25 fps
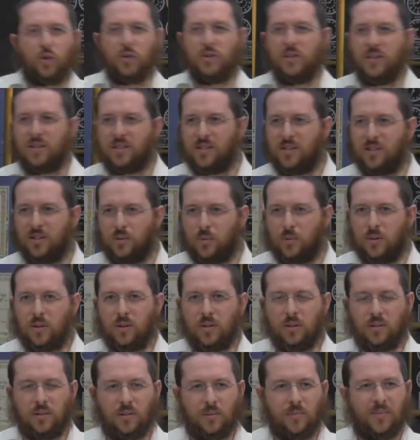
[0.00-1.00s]
goodness in the
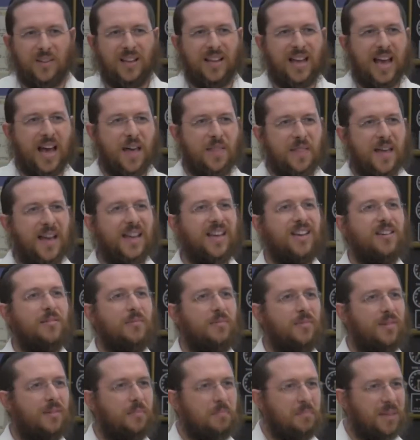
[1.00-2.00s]
world, and that
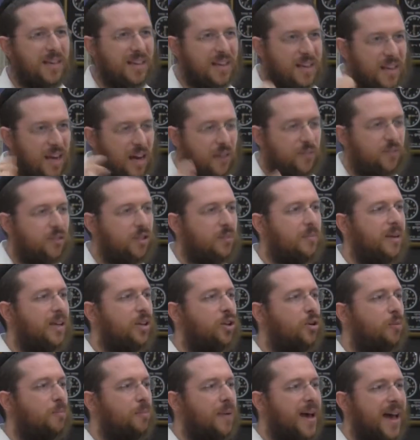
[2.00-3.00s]
can be enough to
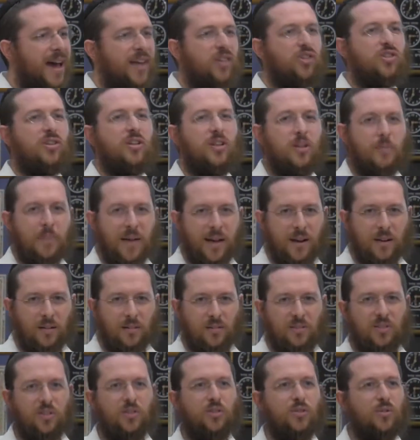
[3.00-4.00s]
make you passionate about
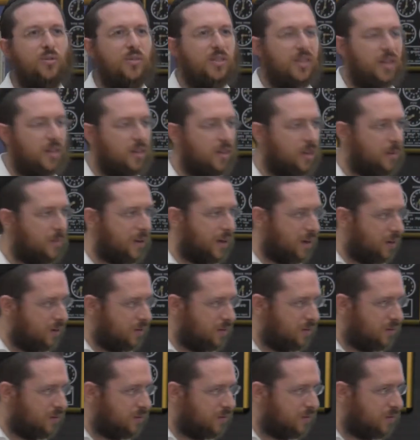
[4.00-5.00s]
it, to do something about
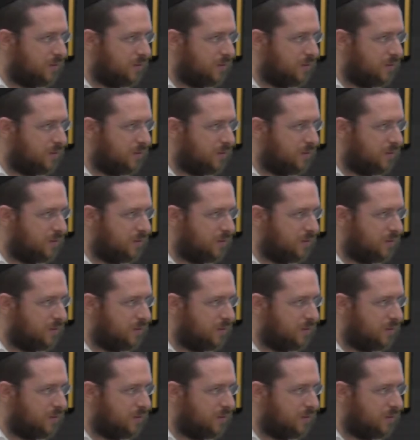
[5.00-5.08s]
it.